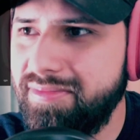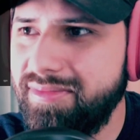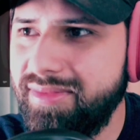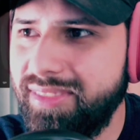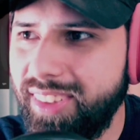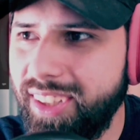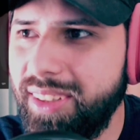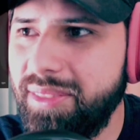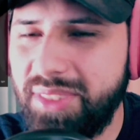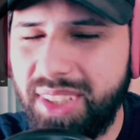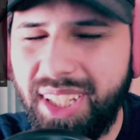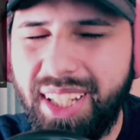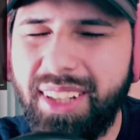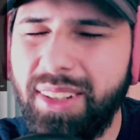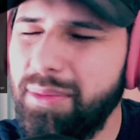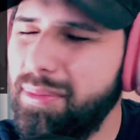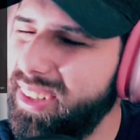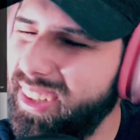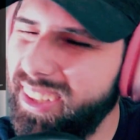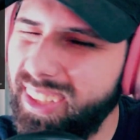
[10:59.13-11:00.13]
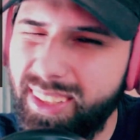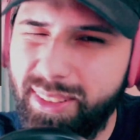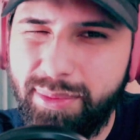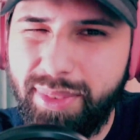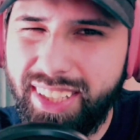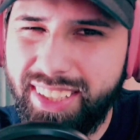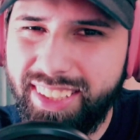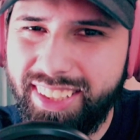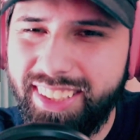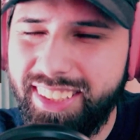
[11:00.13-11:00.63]
I'm down, but not on
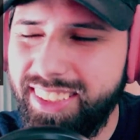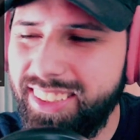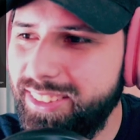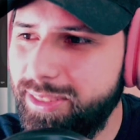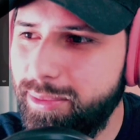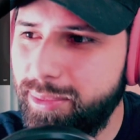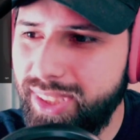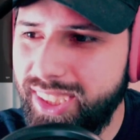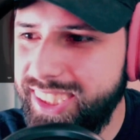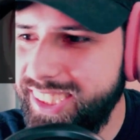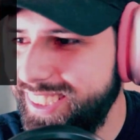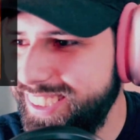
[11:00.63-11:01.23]
my knees, buddy.